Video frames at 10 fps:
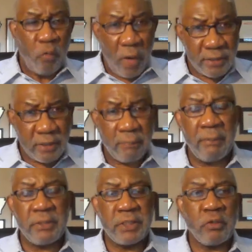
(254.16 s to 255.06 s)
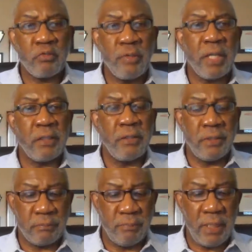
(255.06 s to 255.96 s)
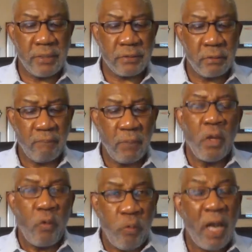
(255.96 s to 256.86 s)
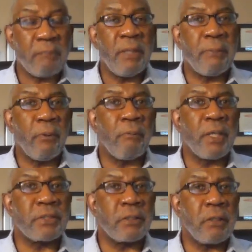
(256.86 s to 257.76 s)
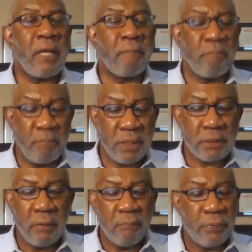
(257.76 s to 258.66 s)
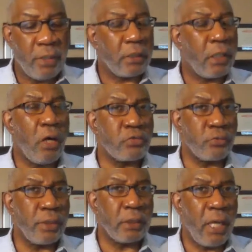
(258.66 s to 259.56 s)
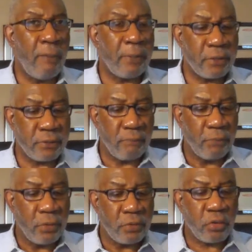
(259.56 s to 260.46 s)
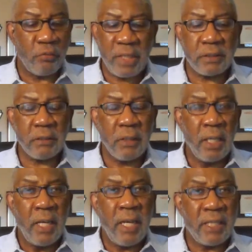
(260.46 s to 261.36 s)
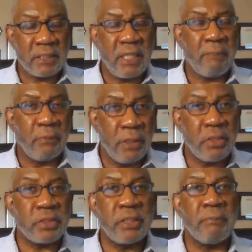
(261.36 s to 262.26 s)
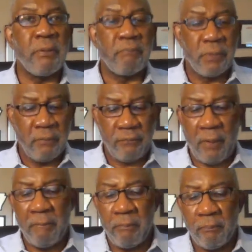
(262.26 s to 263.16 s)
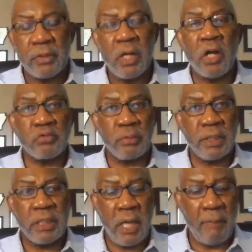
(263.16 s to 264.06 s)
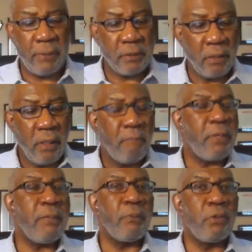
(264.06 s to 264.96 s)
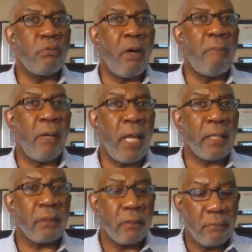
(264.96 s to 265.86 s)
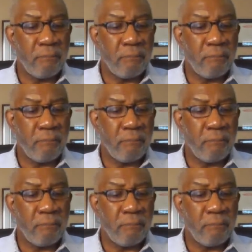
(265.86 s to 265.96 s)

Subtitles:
White supremacy created this mess. White people must admit their cultural incompetence to correct it and accept leadership from culturally competent people who are black,